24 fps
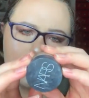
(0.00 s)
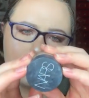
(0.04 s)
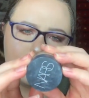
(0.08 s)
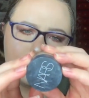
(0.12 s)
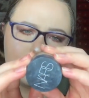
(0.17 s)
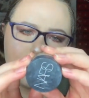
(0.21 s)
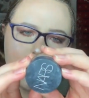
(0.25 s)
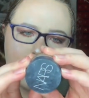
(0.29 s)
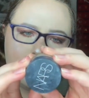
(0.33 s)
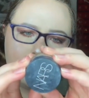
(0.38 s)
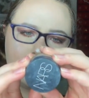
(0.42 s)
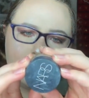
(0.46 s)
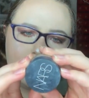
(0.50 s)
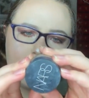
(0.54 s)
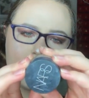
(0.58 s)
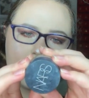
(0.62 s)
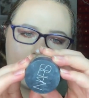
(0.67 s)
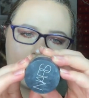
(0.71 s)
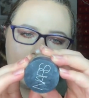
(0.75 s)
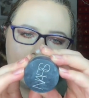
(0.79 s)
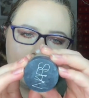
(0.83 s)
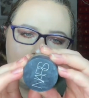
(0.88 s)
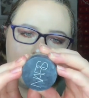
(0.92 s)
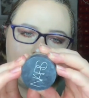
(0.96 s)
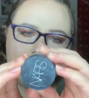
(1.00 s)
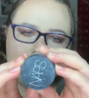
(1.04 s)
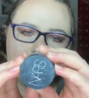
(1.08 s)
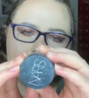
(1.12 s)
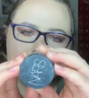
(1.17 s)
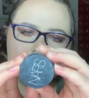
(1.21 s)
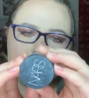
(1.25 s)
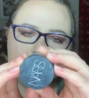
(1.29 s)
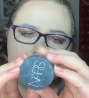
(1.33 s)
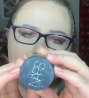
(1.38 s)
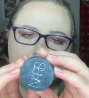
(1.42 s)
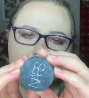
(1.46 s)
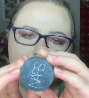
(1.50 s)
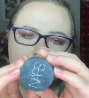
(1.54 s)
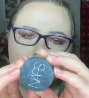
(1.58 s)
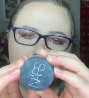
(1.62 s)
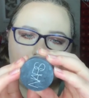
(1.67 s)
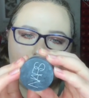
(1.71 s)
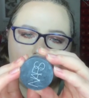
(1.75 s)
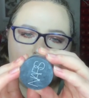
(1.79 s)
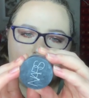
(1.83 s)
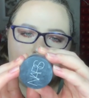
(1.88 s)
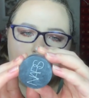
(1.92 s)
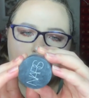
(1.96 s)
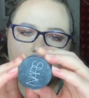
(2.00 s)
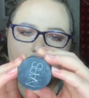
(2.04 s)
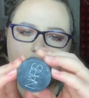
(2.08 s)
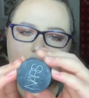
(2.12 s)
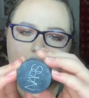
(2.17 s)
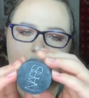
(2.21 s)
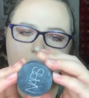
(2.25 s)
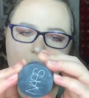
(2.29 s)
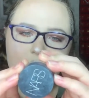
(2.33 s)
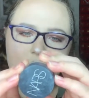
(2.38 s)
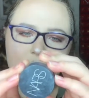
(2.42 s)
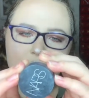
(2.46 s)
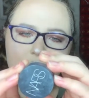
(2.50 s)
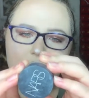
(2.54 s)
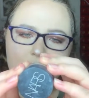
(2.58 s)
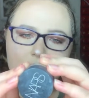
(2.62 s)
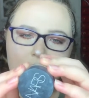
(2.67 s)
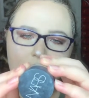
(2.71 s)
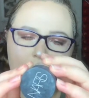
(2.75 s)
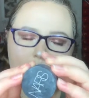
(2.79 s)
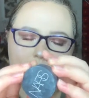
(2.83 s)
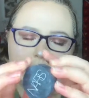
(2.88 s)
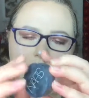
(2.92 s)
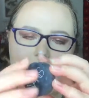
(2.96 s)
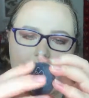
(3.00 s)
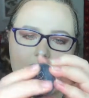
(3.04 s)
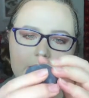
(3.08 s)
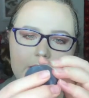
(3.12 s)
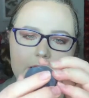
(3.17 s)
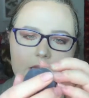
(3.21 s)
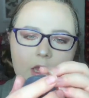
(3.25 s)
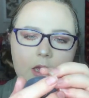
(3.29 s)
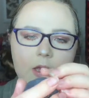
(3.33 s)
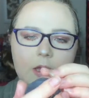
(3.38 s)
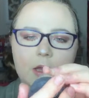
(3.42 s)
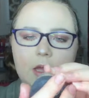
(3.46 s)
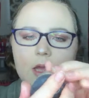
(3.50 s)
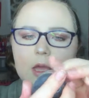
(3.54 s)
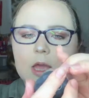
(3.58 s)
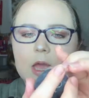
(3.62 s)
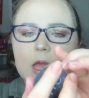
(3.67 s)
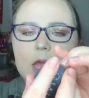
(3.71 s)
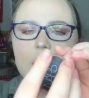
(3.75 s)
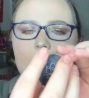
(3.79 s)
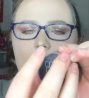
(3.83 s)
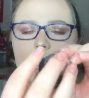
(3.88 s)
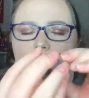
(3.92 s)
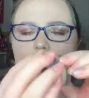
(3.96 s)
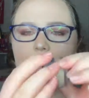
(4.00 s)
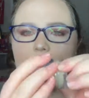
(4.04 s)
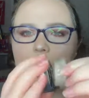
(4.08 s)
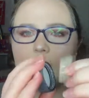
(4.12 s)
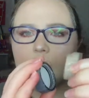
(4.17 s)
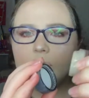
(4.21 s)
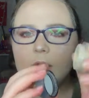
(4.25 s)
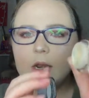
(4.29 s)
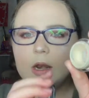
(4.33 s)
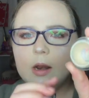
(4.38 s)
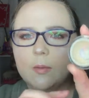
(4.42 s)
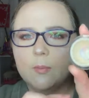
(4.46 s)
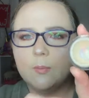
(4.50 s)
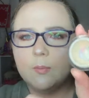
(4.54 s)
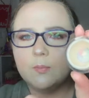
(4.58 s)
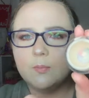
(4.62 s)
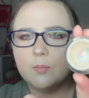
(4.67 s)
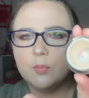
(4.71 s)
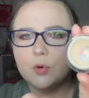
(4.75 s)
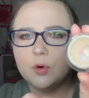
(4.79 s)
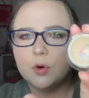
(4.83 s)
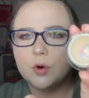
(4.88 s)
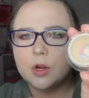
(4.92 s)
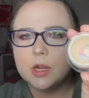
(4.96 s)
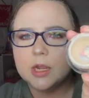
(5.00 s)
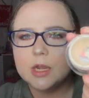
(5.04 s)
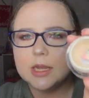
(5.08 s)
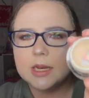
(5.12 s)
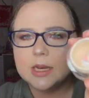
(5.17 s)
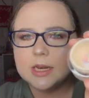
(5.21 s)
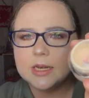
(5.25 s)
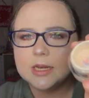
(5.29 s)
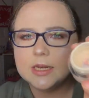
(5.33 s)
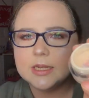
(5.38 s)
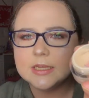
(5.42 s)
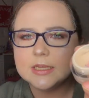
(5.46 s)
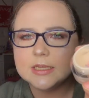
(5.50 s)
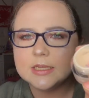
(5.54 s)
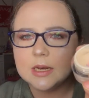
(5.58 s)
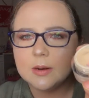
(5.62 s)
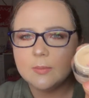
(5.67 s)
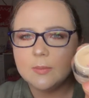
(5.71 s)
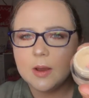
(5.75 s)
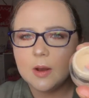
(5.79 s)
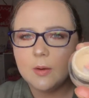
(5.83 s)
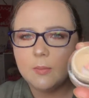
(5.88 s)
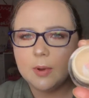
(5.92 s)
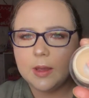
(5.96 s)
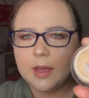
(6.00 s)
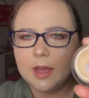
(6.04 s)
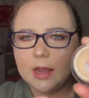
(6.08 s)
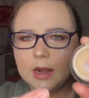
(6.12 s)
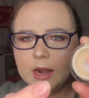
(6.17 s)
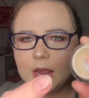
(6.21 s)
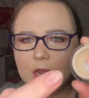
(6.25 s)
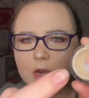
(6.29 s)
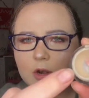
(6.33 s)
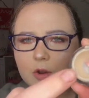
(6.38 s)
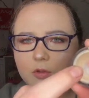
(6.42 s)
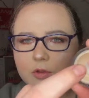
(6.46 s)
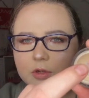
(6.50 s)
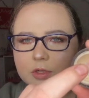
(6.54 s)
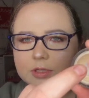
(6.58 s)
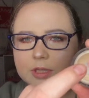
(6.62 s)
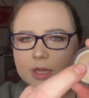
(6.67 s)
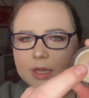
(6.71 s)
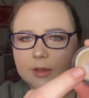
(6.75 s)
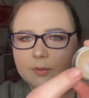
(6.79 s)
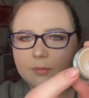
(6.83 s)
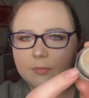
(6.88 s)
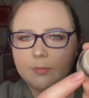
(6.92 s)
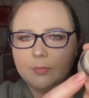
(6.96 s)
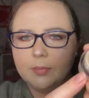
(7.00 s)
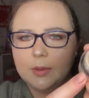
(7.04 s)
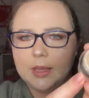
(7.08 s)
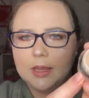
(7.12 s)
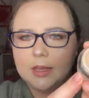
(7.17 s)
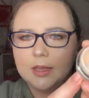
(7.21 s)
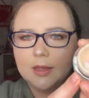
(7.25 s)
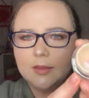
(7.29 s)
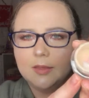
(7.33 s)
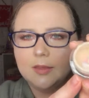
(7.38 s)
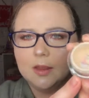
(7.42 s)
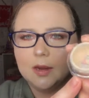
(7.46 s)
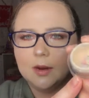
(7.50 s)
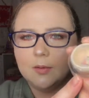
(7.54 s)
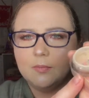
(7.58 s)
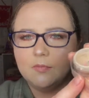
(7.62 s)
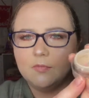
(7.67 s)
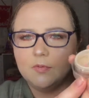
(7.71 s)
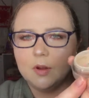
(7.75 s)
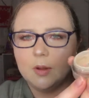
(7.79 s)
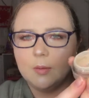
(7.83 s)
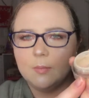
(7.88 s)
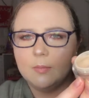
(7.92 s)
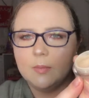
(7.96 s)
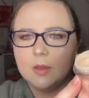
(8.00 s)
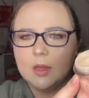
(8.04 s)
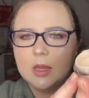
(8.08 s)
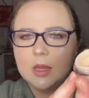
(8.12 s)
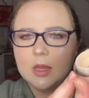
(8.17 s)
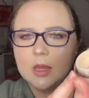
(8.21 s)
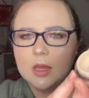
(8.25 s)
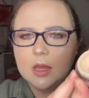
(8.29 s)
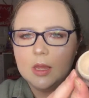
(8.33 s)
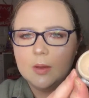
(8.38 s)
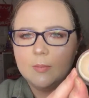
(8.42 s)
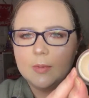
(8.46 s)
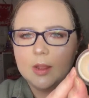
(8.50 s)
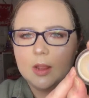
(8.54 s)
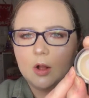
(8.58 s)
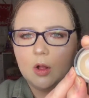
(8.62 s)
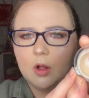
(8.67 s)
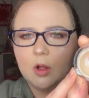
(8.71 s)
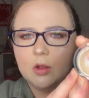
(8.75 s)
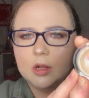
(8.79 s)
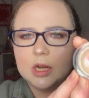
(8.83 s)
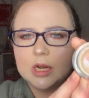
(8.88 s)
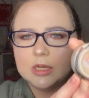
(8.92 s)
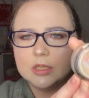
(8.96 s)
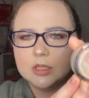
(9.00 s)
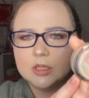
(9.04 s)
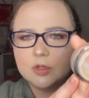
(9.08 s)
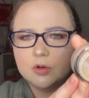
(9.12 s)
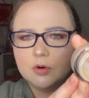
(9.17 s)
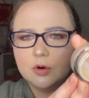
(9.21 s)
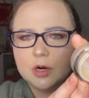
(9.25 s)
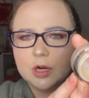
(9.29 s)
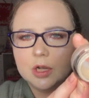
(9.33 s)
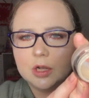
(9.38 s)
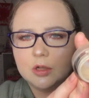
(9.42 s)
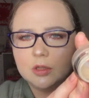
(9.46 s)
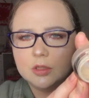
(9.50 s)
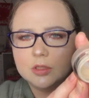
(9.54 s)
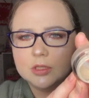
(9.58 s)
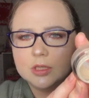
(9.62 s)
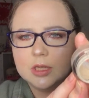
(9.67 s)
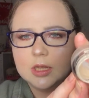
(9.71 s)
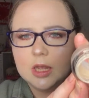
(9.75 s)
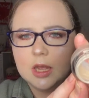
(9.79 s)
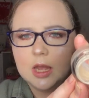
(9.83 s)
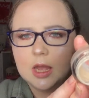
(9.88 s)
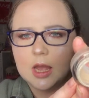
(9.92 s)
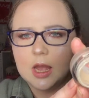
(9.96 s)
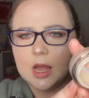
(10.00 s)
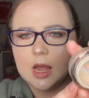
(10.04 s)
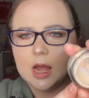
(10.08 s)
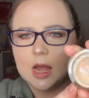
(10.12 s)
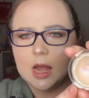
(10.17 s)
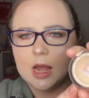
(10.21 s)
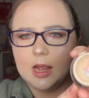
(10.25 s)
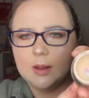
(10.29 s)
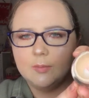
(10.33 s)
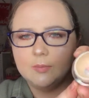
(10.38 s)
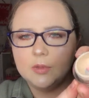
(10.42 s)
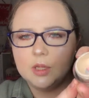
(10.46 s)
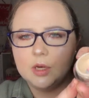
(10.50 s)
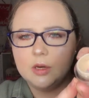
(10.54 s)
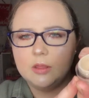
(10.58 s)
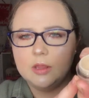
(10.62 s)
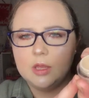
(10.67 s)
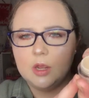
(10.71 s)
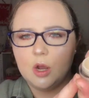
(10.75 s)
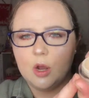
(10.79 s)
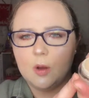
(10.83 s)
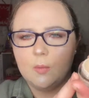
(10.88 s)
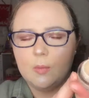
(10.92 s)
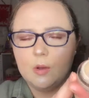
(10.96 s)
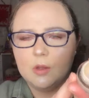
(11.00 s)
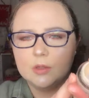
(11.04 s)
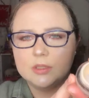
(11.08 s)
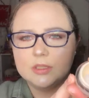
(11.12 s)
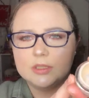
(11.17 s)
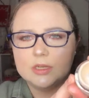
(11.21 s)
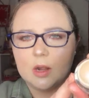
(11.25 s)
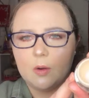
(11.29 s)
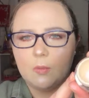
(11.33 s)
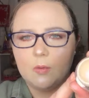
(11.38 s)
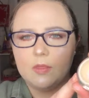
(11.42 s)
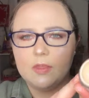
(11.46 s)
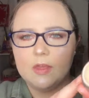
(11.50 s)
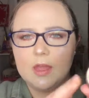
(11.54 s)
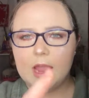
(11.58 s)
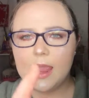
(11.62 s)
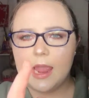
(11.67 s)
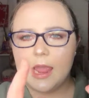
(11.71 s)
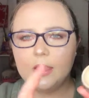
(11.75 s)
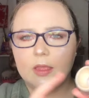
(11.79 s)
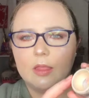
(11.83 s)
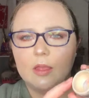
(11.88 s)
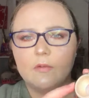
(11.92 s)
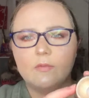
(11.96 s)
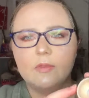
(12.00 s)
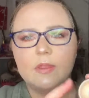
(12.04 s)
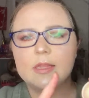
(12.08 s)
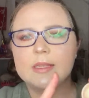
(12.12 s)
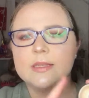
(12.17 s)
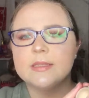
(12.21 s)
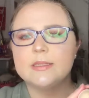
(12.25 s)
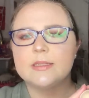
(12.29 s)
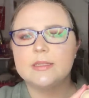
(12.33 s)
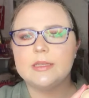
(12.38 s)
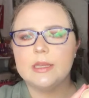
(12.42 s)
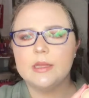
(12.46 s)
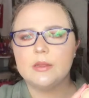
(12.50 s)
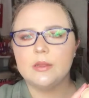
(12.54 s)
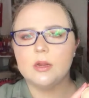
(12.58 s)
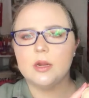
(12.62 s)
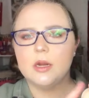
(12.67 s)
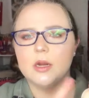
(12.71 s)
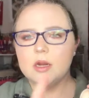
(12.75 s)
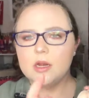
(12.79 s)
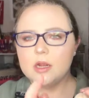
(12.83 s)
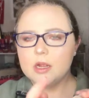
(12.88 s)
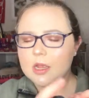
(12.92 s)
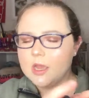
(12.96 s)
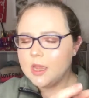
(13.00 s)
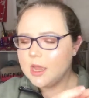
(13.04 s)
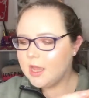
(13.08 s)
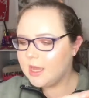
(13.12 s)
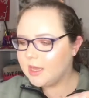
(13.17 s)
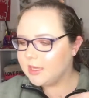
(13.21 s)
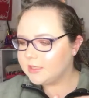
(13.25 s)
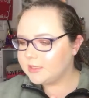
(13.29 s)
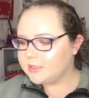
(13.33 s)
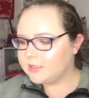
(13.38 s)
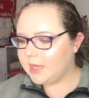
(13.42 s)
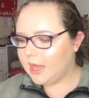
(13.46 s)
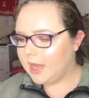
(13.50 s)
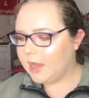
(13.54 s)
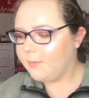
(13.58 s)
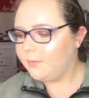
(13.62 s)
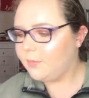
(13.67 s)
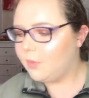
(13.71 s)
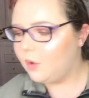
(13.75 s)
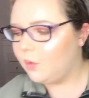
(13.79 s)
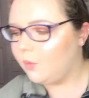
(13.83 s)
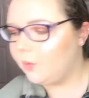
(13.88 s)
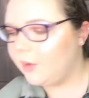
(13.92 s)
Soft Matte Complete Concealer in White 1 Chantilly. I've hit a pretty decent amount pan. I know there's pink in there from my holiday tutorials. I'm literally almost done with it. I love this concealer. Same